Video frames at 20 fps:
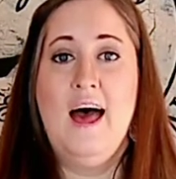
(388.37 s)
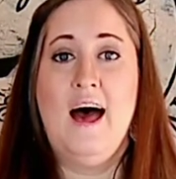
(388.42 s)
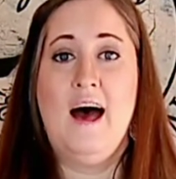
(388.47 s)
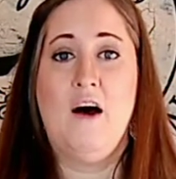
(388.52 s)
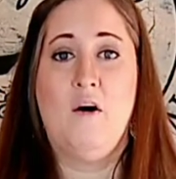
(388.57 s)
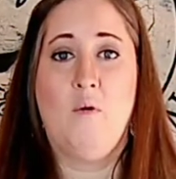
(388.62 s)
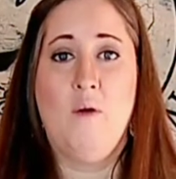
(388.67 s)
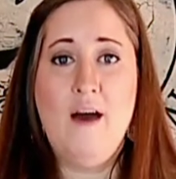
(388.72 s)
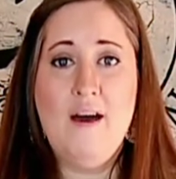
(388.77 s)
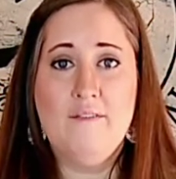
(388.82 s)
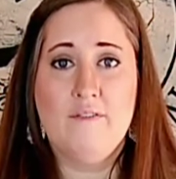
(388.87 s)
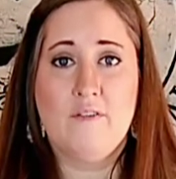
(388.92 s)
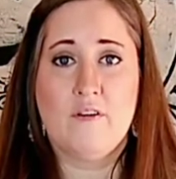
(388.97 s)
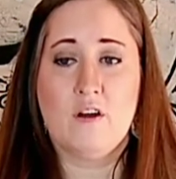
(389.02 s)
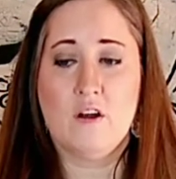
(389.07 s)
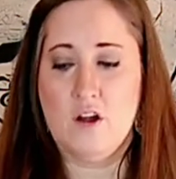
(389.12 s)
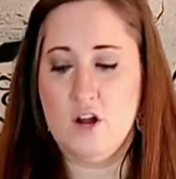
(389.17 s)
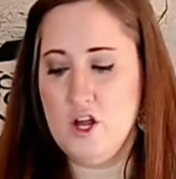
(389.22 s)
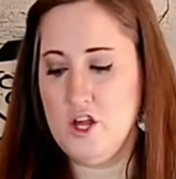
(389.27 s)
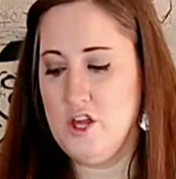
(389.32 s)

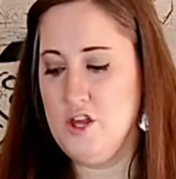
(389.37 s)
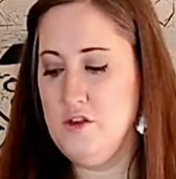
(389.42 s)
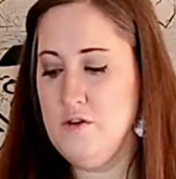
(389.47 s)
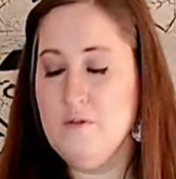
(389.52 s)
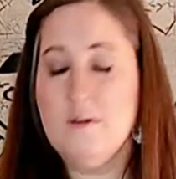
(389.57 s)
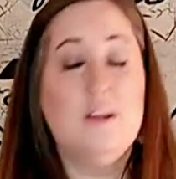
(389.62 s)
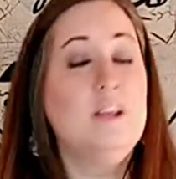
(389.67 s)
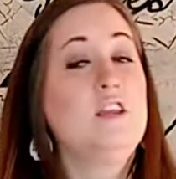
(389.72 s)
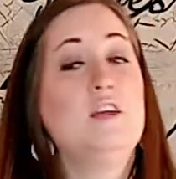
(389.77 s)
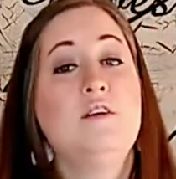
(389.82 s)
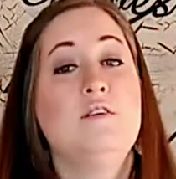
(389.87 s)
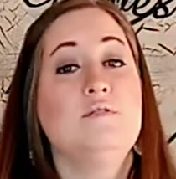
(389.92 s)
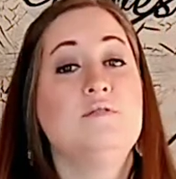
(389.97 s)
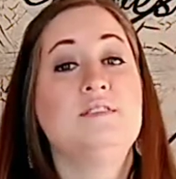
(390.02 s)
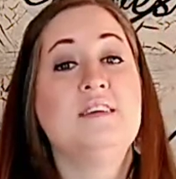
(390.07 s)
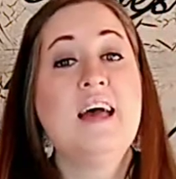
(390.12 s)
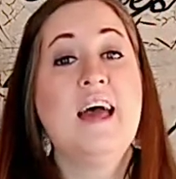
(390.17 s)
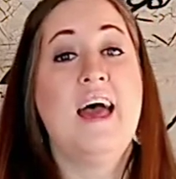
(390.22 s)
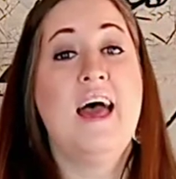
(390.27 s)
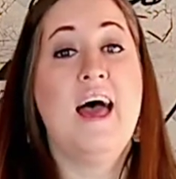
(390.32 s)
However, you can
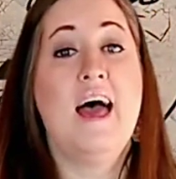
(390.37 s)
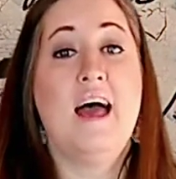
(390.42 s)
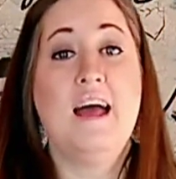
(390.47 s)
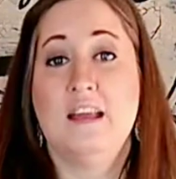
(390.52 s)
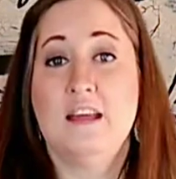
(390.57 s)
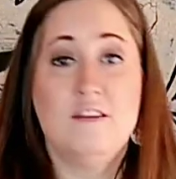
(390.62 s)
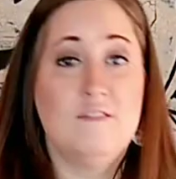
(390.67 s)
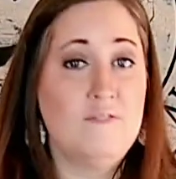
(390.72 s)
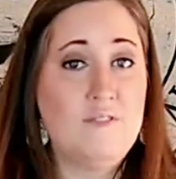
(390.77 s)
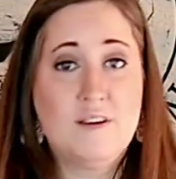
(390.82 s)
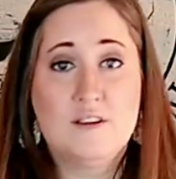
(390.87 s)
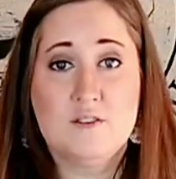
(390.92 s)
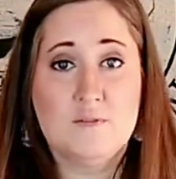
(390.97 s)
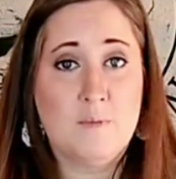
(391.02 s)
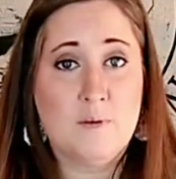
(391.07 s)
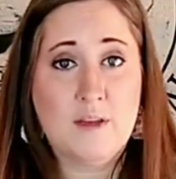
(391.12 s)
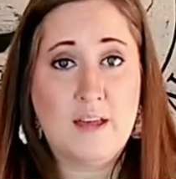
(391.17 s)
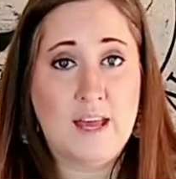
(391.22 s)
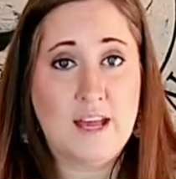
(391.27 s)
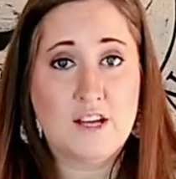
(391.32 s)
use any
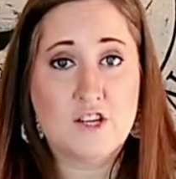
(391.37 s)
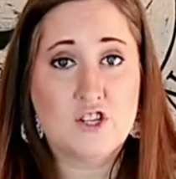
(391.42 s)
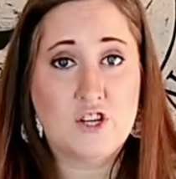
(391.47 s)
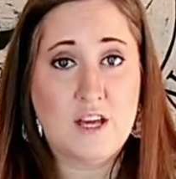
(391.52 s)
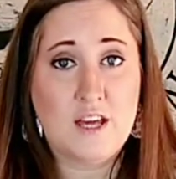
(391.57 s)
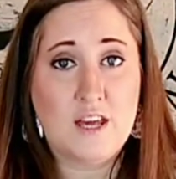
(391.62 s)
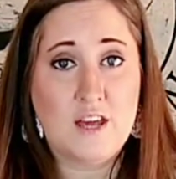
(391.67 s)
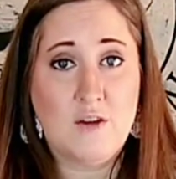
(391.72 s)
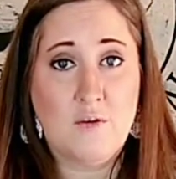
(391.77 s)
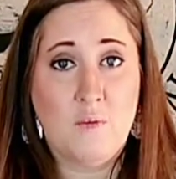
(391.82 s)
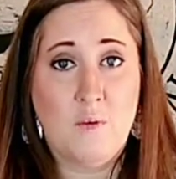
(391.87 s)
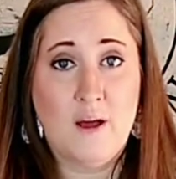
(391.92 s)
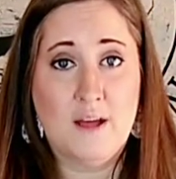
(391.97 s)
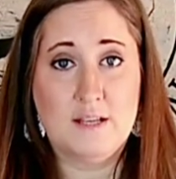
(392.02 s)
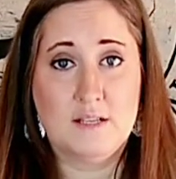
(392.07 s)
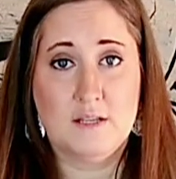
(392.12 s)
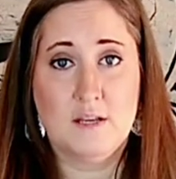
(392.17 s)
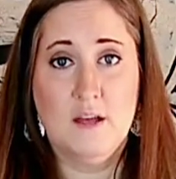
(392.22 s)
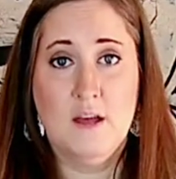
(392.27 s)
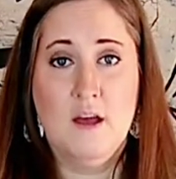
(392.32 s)
Infusible ink sheet you
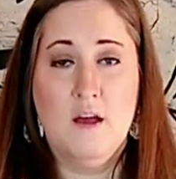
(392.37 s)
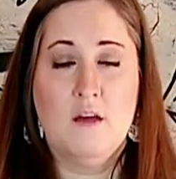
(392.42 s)
want.